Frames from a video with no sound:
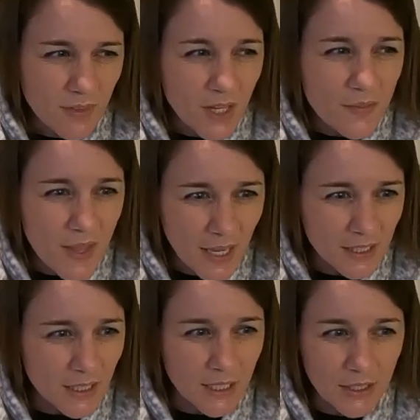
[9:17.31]
And then
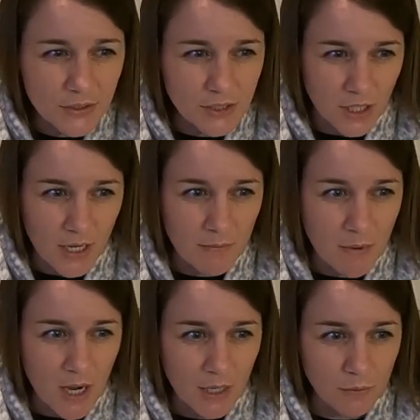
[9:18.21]
another time
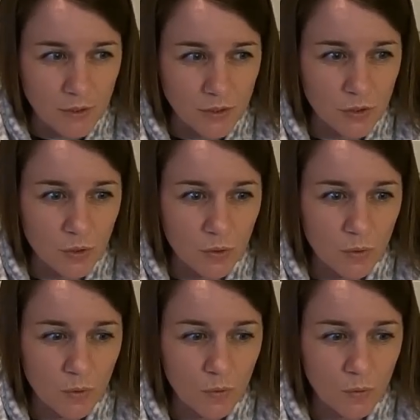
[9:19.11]
I was
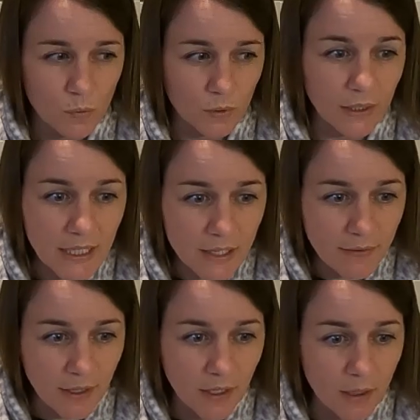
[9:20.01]

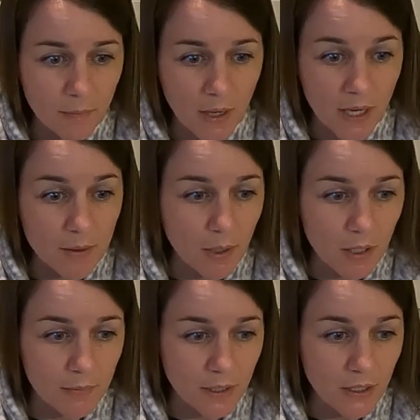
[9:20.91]
leaving my
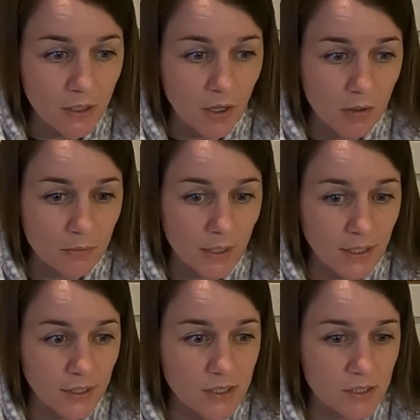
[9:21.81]
apartment
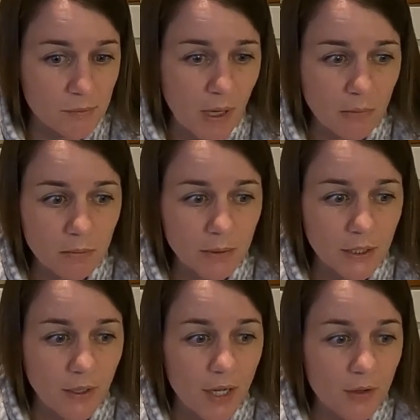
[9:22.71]
complex, probably
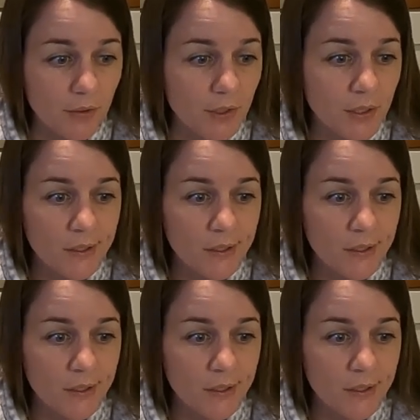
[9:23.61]
around